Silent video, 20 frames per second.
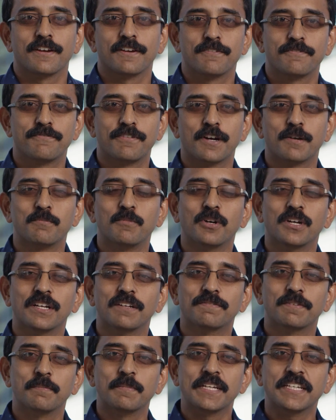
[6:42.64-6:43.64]
For more
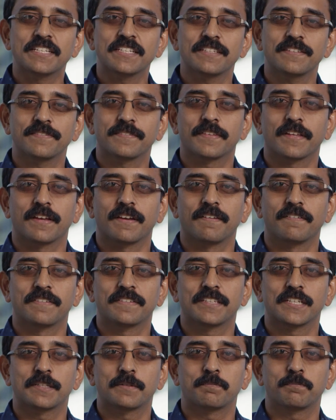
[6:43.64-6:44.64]
information,
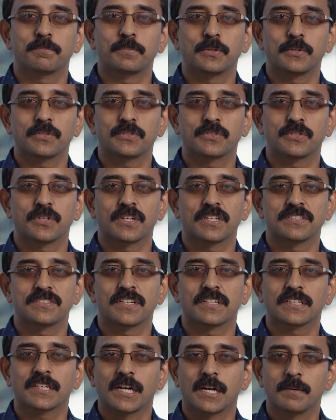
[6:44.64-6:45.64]
visit
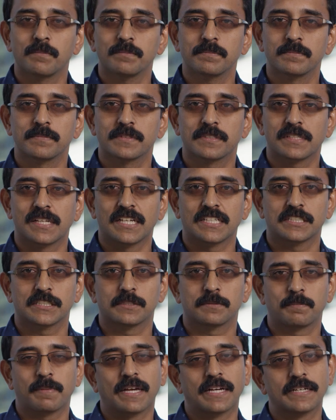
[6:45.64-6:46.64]
purestorage.com slash
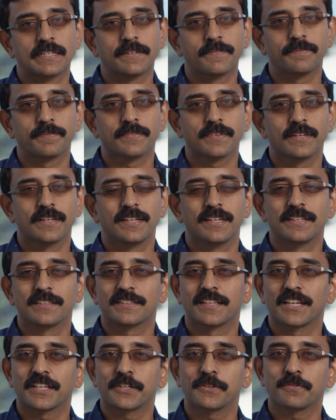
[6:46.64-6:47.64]
Splunk.
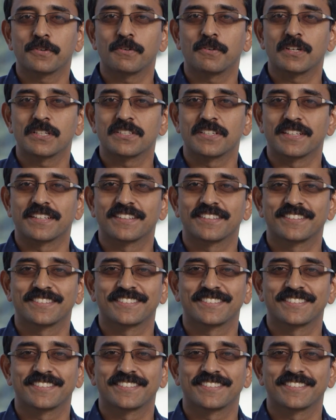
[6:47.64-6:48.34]
Thank you for watching.